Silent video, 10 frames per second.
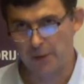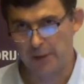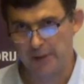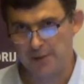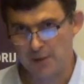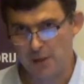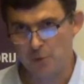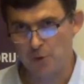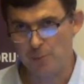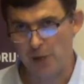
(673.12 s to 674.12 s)
it seems
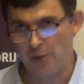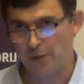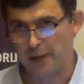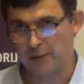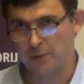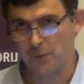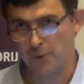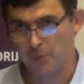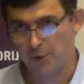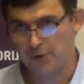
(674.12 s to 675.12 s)
to me that
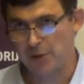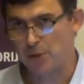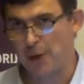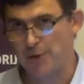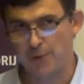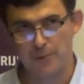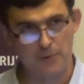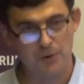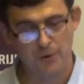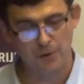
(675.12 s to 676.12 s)
from the
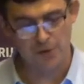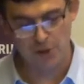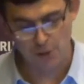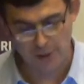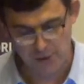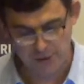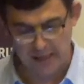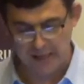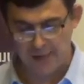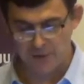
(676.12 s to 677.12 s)
situation that
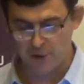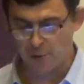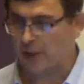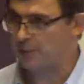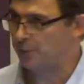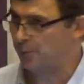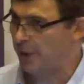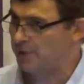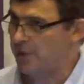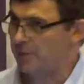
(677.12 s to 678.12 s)
I have described in
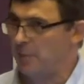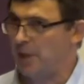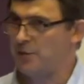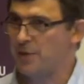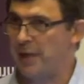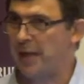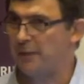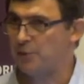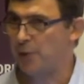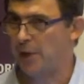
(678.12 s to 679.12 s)
France, that means that I have
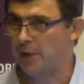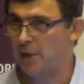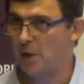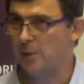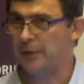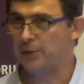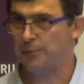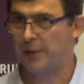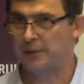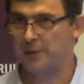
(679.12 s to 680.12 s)
to think about the
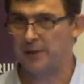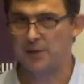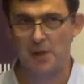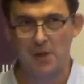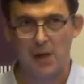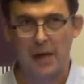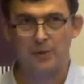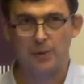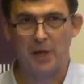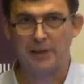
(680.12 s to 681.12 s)
fact that I
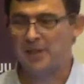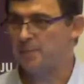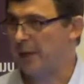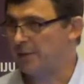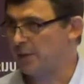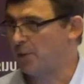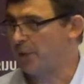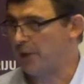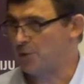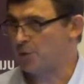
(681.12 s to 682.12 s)
do not expect
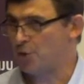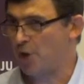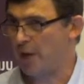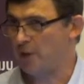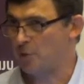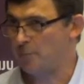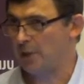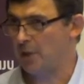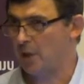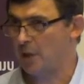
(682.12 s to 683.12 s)
things to change
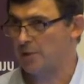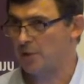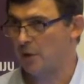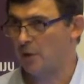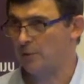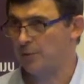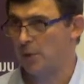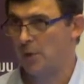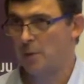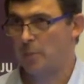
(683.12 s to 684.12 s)
because of
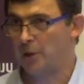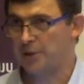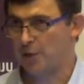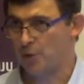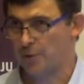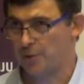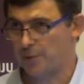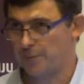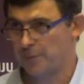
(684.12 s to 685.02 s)
politicians